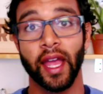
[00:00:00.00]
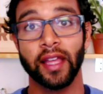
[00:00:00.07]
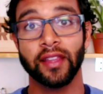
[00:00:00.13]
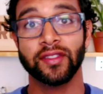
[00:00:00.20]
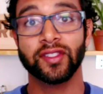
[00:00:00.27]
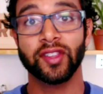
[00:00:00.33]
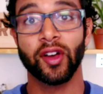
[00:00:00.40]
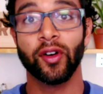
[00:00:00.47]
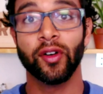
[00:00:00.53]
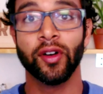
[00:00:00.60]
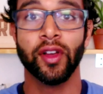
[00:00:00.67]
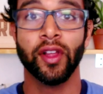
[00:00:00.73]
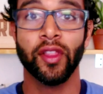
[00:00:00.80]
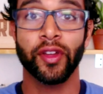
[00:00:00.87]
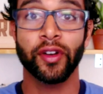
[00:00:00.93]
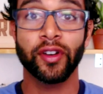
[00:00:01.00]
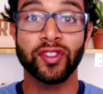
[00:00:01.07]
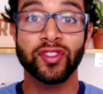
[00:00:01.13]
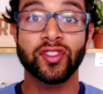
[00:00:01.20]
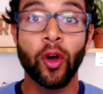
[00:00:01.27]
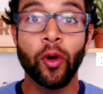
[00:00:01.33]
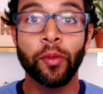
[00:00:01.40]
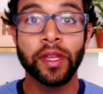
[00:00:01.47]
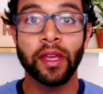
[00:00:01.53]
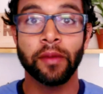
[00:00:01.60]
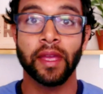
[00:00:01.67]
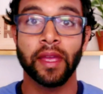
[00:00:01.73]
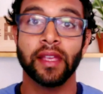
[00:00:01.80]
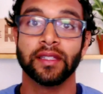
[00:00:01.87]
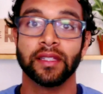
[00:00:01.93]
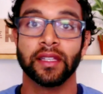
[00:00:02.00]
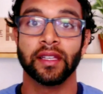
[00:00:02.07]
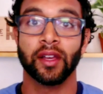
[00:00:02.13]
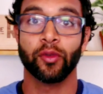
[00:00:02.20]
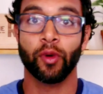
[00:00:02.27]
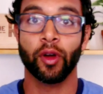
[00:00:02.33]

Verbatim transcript: And so there are so many amazing